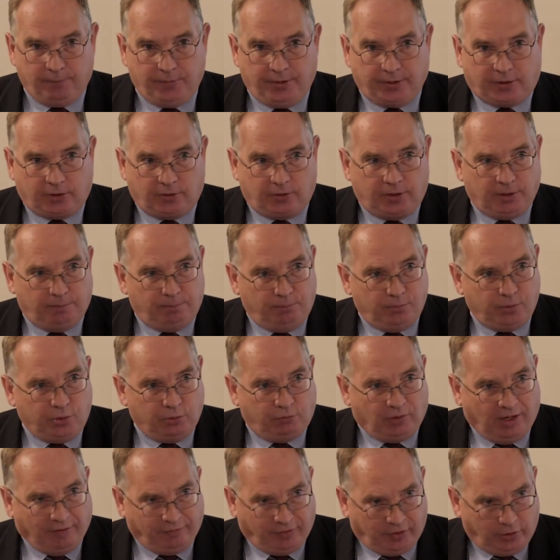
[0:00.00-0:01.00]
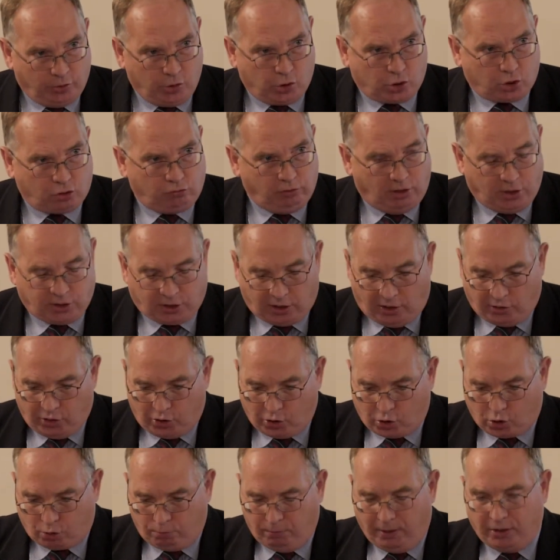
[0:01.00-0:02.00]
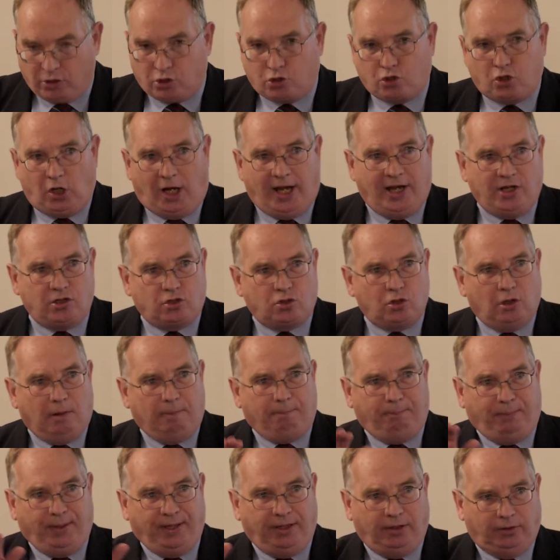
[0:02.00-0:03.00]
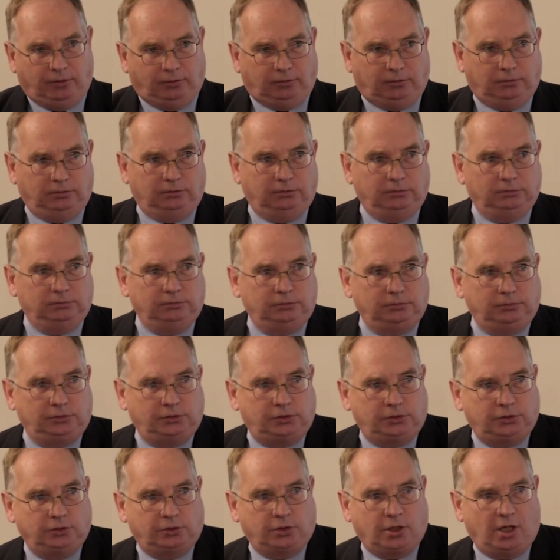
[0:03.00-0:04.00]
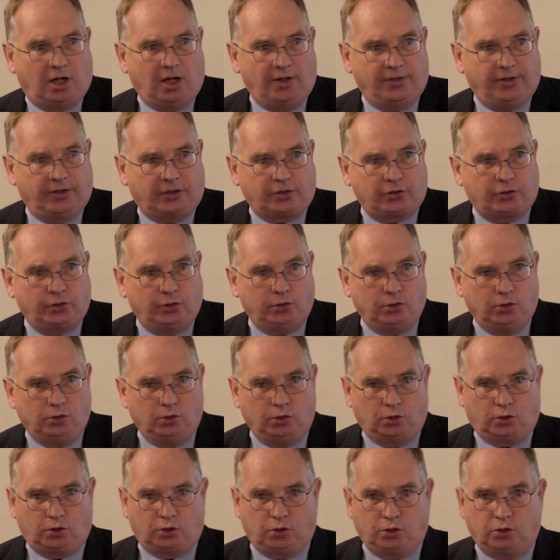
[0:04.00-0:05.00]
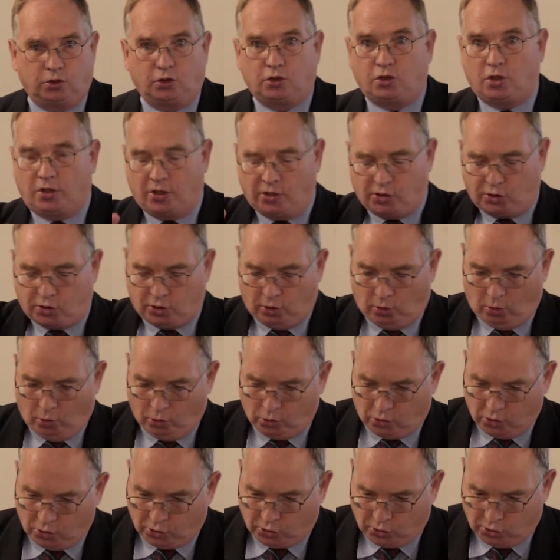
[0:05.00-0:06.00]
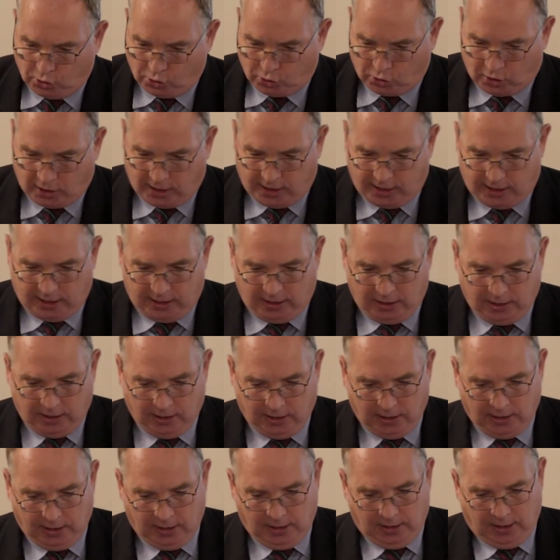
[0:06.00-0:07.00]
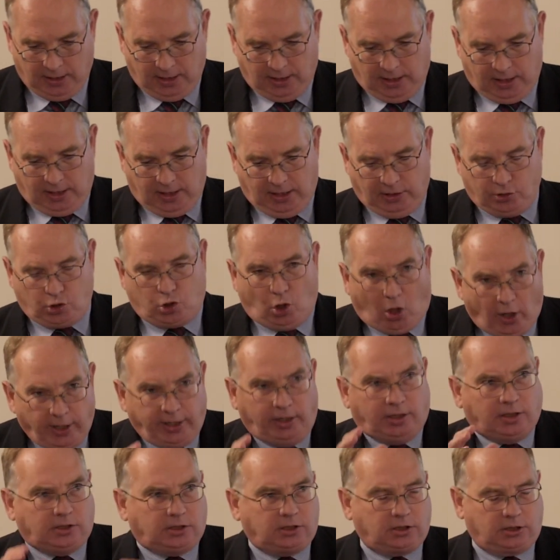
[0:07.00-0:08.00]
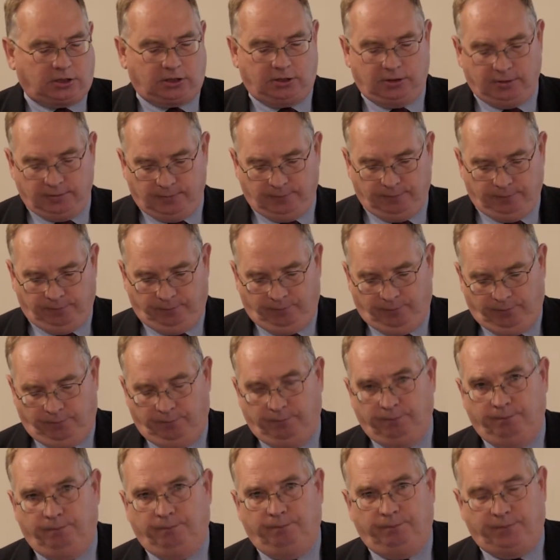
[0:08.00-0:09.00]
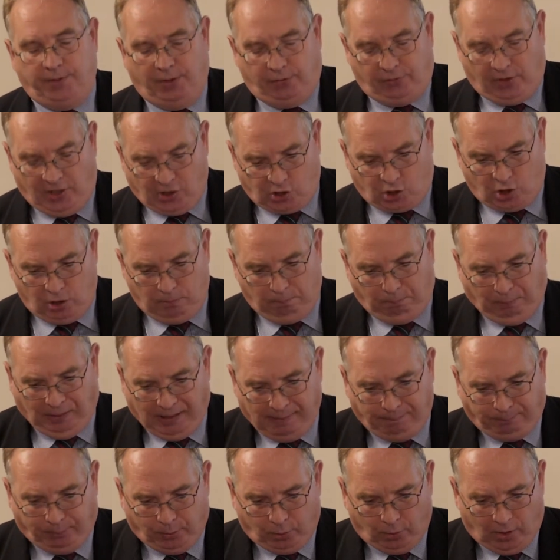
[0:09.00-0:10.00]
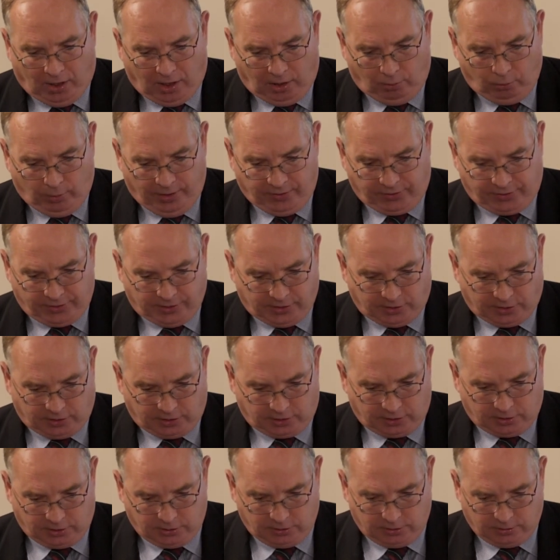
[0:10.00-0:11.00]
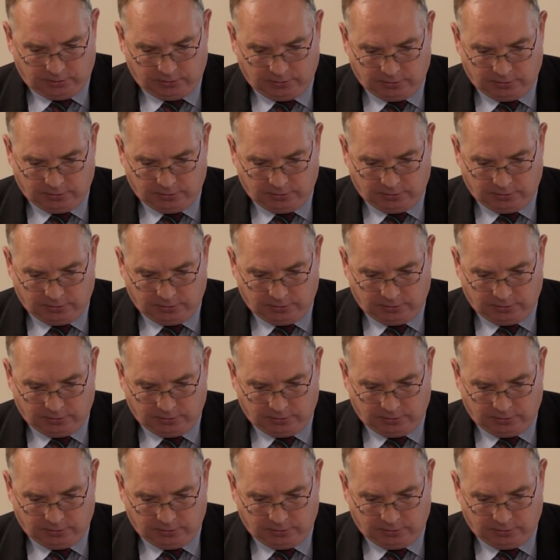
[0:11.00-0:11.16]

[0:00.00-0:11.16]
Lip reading: revolutionaries under Schmidt try to appeal to other crews, to the soldiers, and say, "Join us. The Russian people are with us."